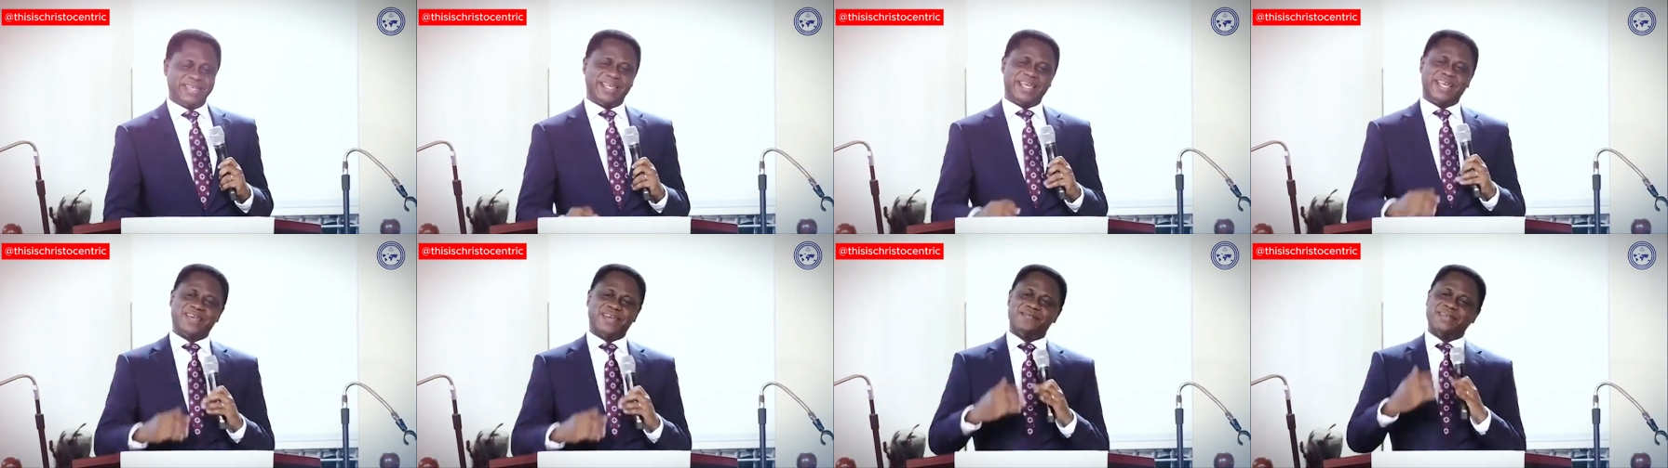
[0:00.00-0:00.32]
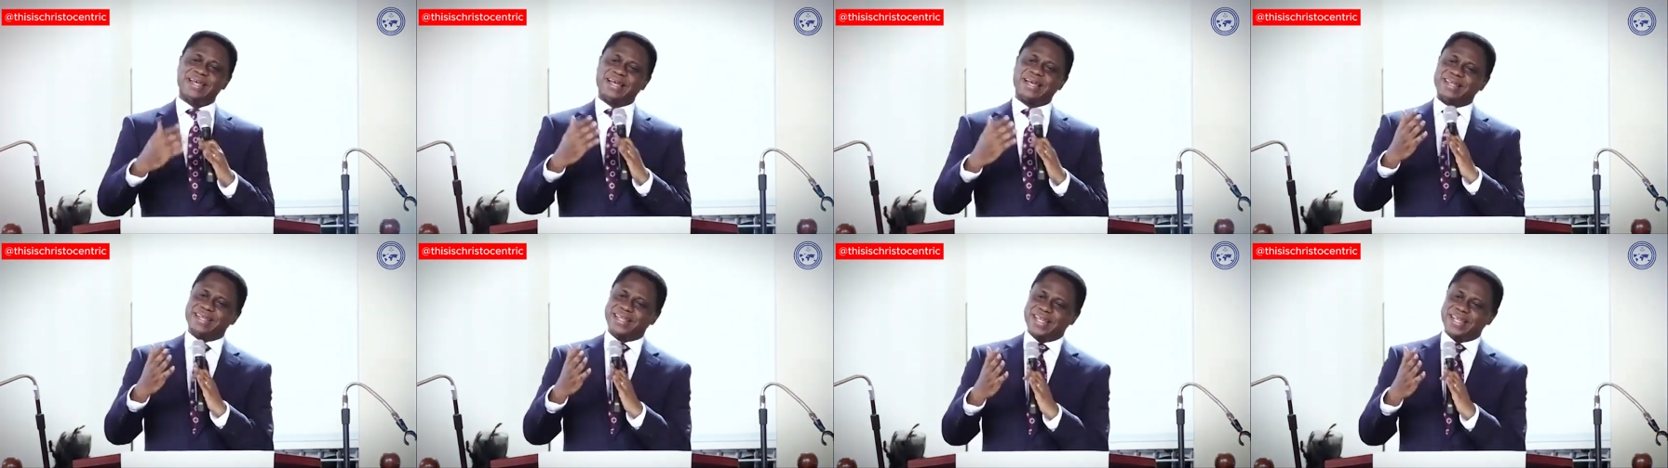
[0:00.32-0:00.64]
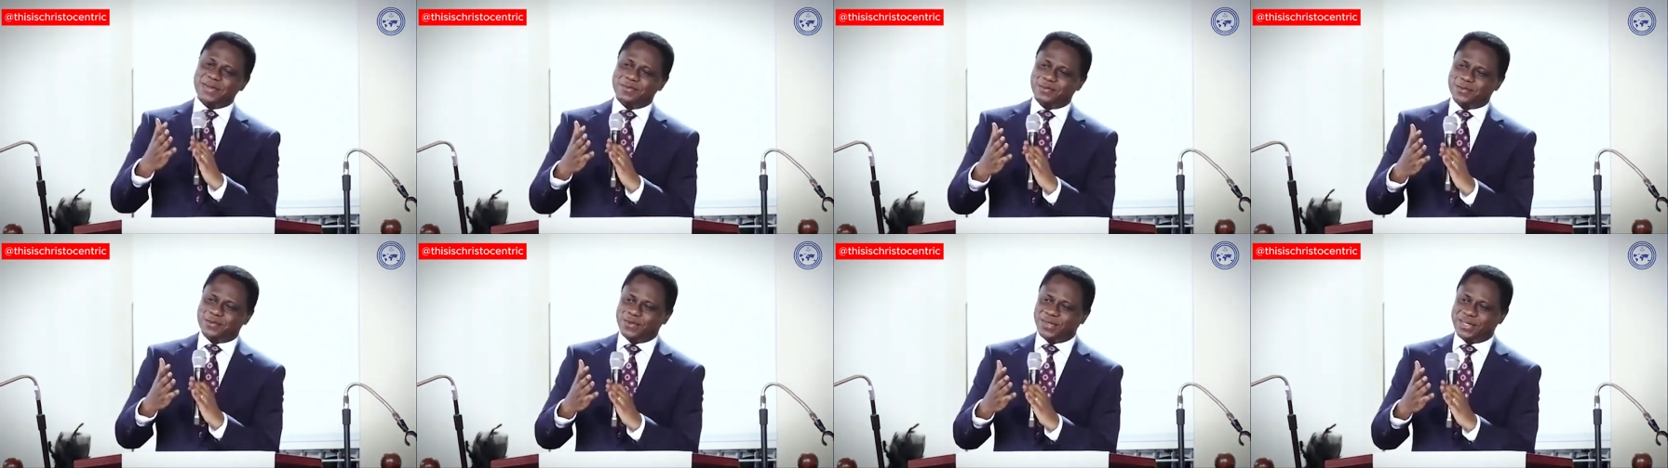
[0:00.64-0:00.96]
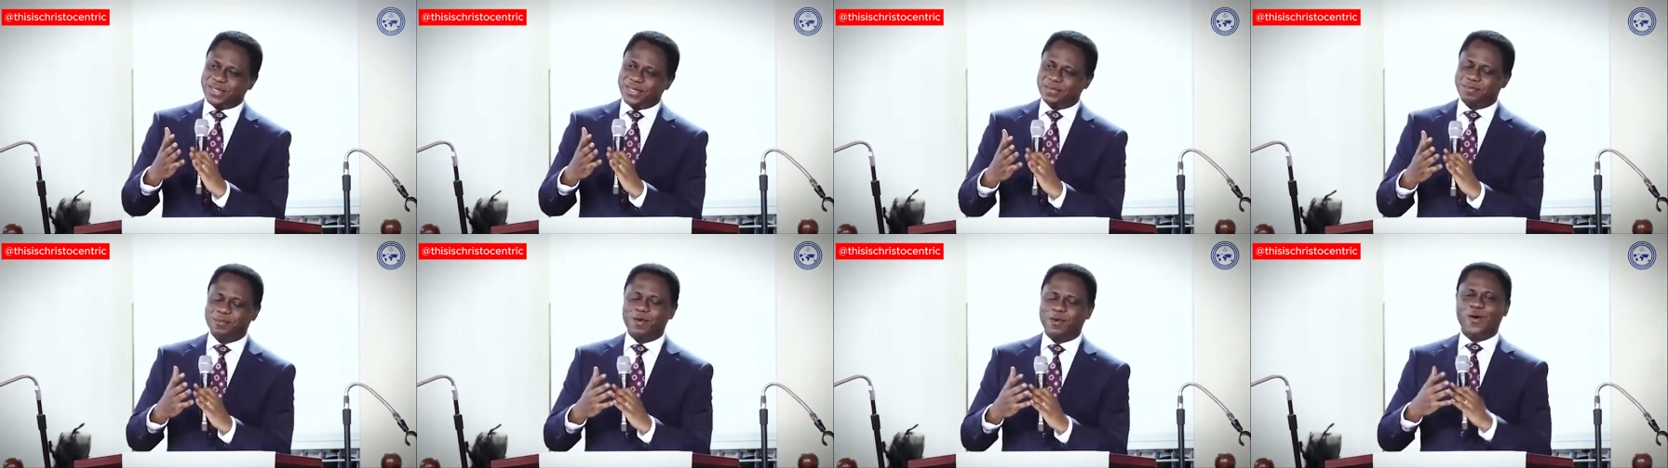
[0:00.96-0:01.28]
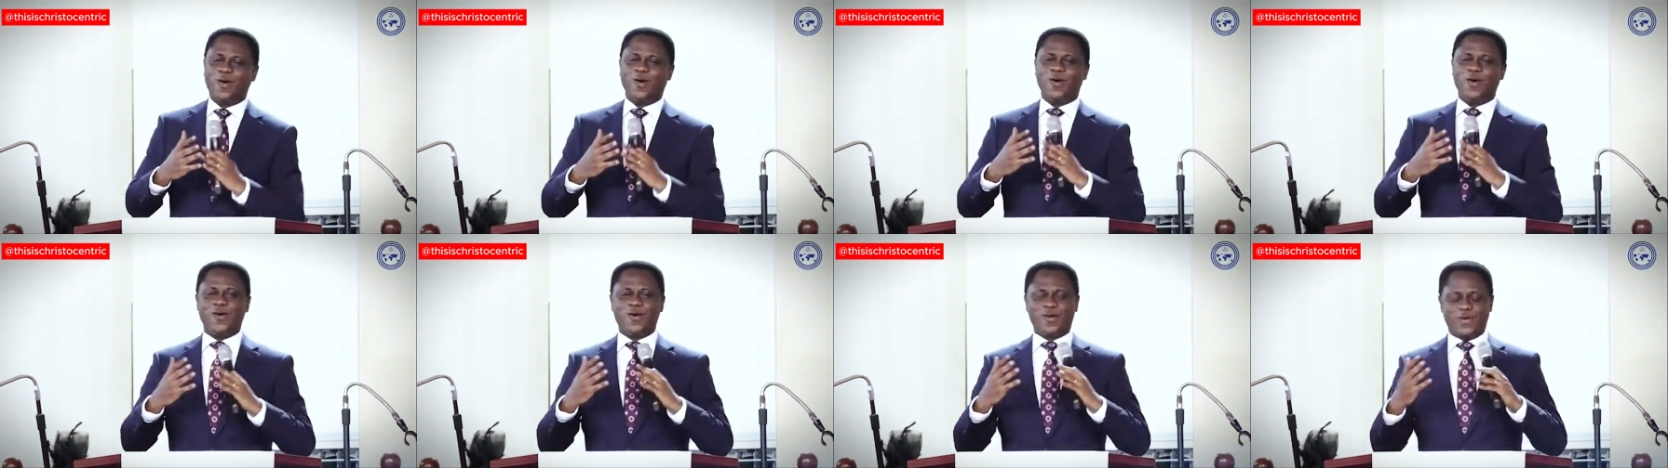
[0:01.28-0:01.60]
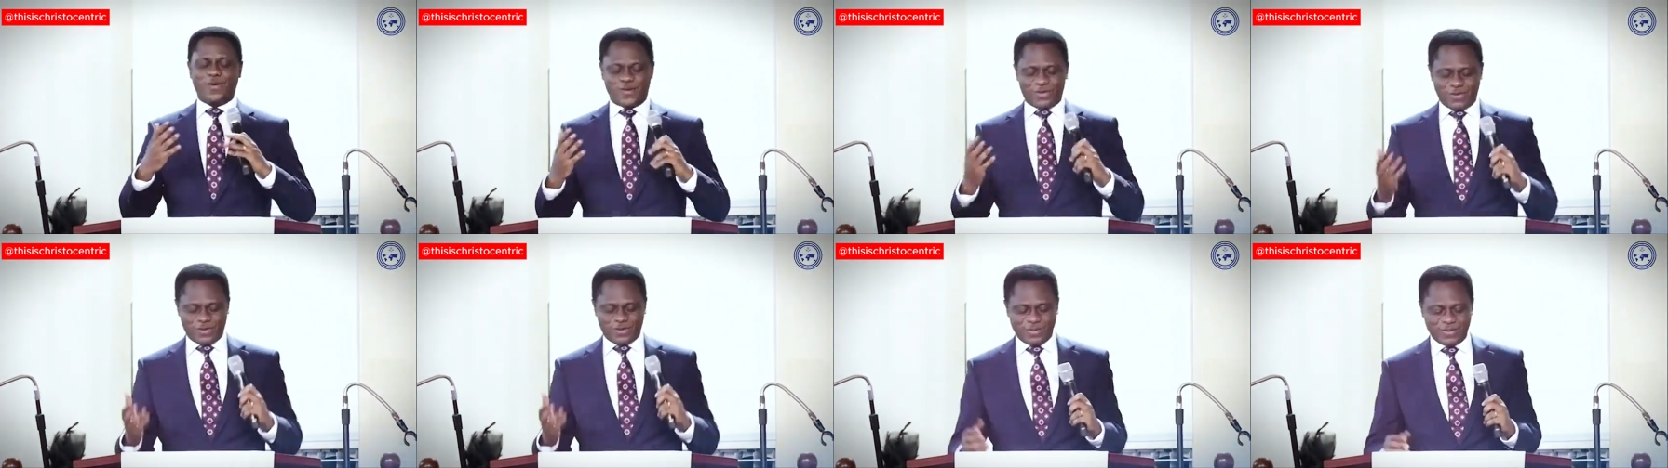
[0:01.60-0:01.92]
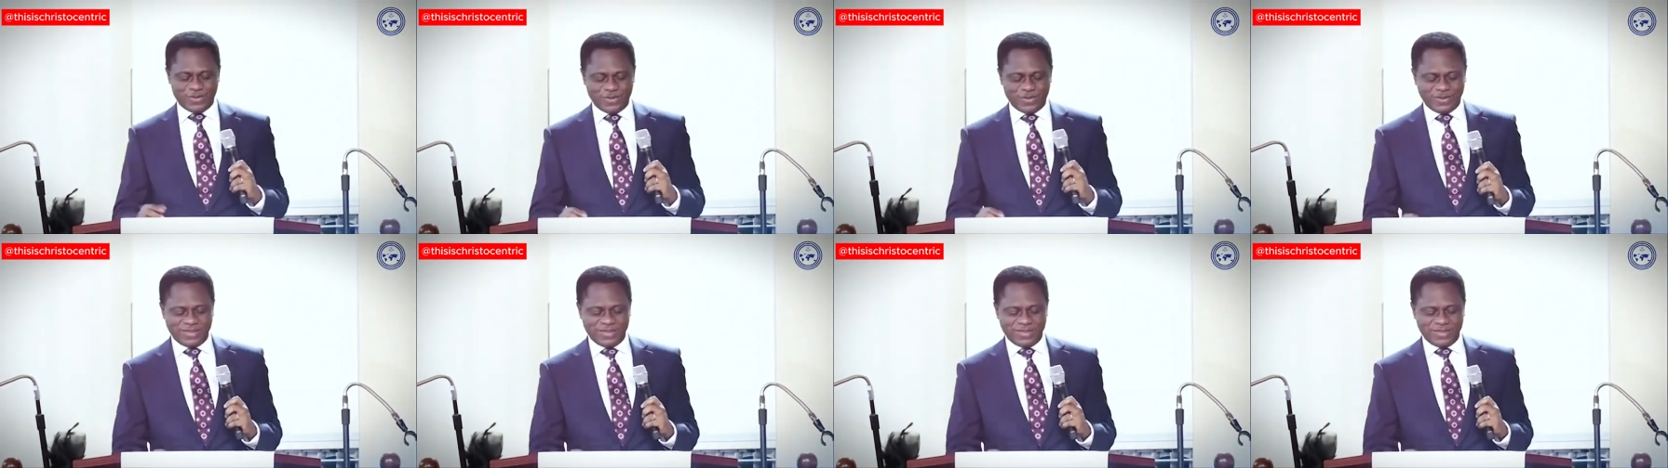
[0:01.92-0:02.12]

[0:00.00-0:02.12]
gave that name to him, or.